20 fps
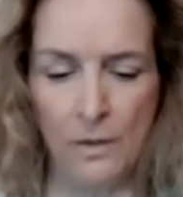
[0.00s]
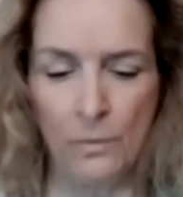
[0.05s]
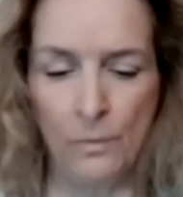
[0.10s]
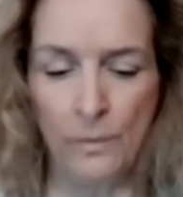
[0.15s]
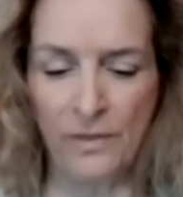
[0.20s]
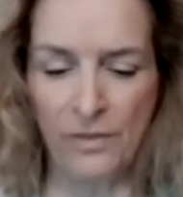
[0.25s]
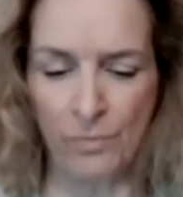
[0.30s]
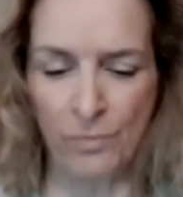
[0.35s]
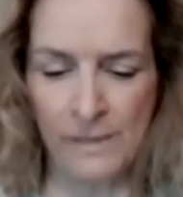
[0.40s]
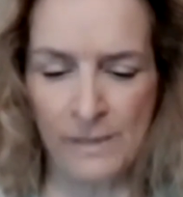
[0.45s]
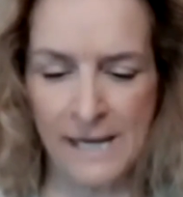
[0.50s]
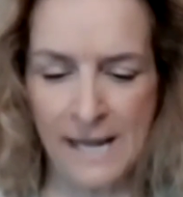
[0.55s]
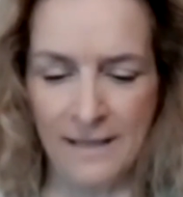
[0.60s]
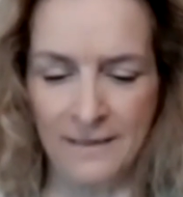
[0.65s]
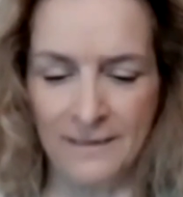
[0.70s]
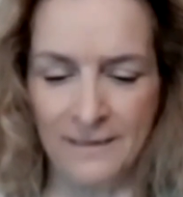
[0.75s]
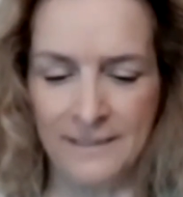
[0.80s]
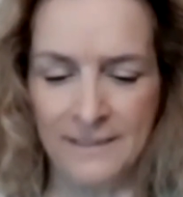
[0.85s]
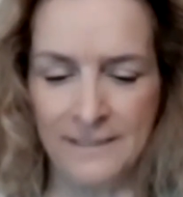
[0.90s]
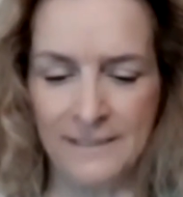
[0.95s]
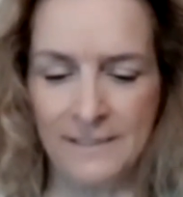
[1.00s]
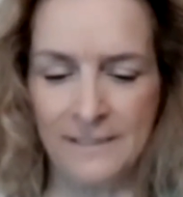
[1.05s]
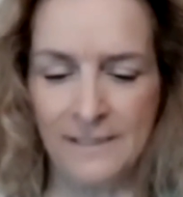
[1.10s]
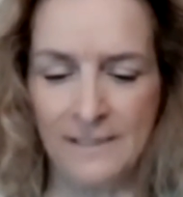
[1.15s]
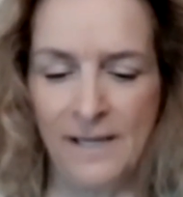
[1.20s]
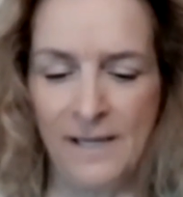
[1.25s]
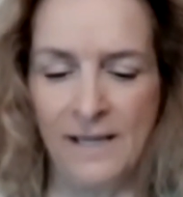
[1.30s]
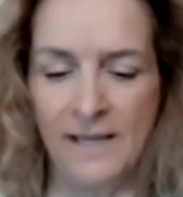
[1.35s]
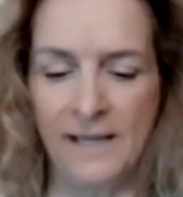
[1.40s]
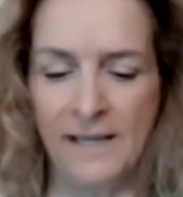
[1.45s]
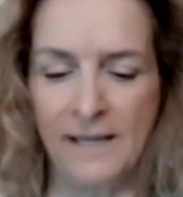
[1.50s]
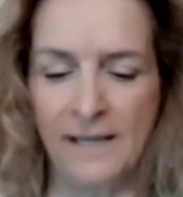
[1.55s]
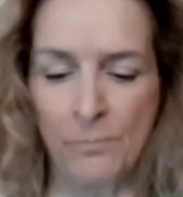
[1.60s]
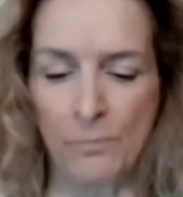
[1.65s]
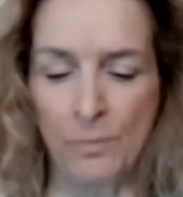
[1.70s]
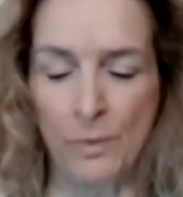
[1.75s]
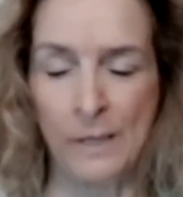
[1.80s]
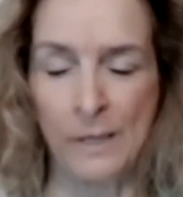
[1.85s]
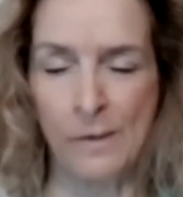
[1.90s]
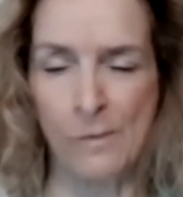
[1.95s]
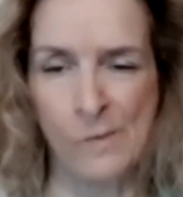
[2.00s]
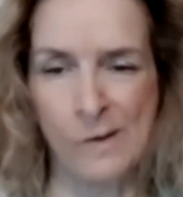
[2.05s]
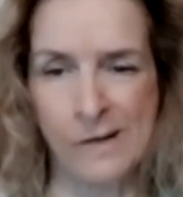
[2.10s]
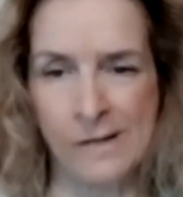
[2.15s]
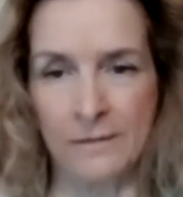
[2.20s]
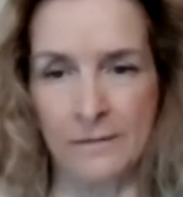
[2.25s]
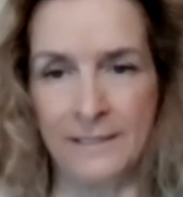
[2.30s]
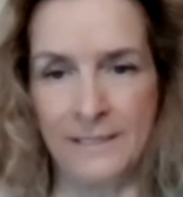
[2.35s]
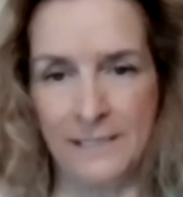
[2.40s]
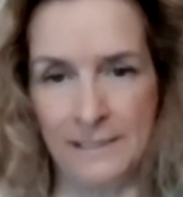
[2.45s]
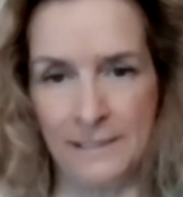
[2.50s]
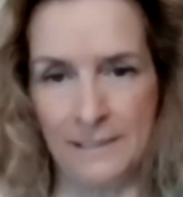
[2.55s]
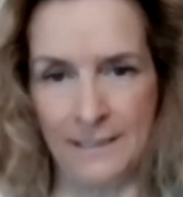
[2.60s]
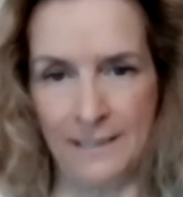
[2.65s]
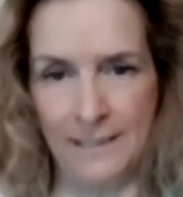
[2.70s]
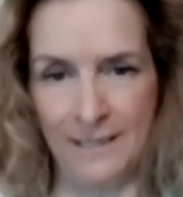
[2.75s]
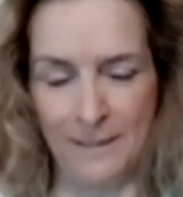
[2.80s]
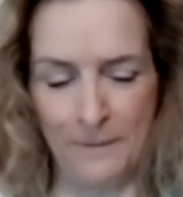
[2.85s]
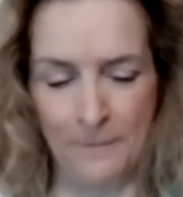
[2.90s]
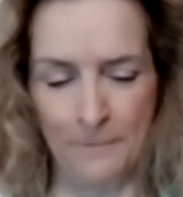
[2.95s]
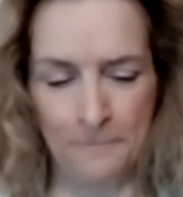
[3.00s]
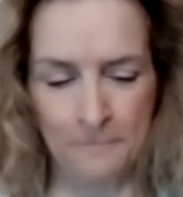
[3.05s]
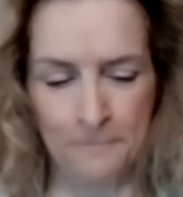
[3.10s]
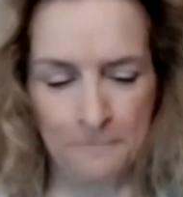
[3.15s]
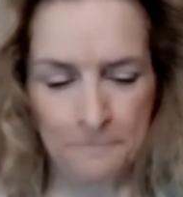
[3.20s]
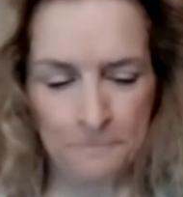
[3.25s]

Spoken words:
with reality can bring real healing."